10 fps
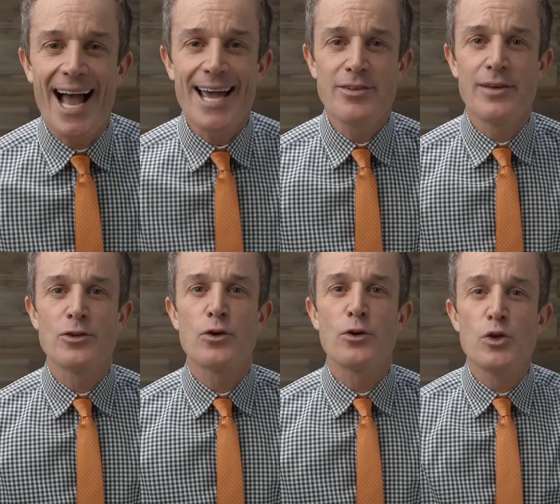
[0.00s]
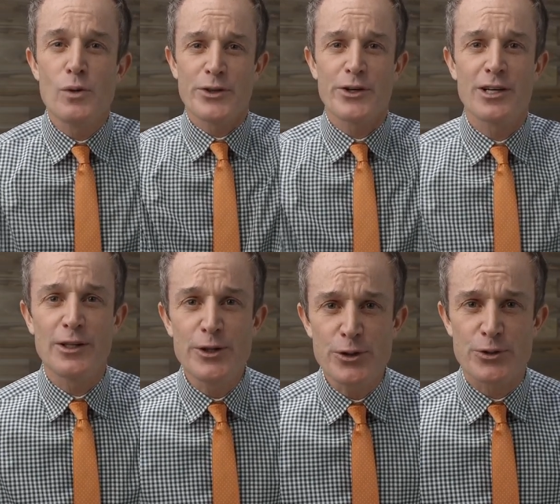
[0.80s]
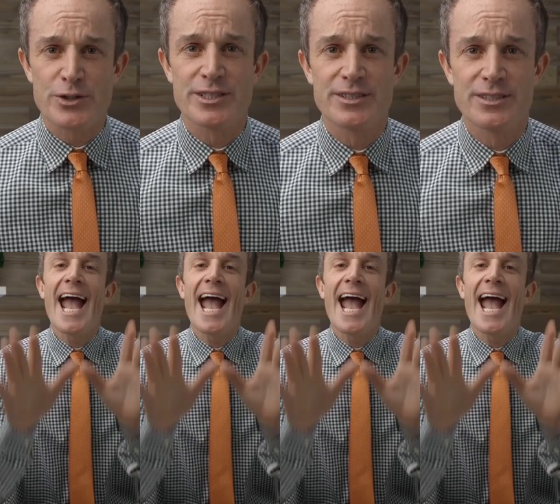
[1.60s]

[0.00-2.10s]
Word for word: I haven't even told you what they're gonna lose.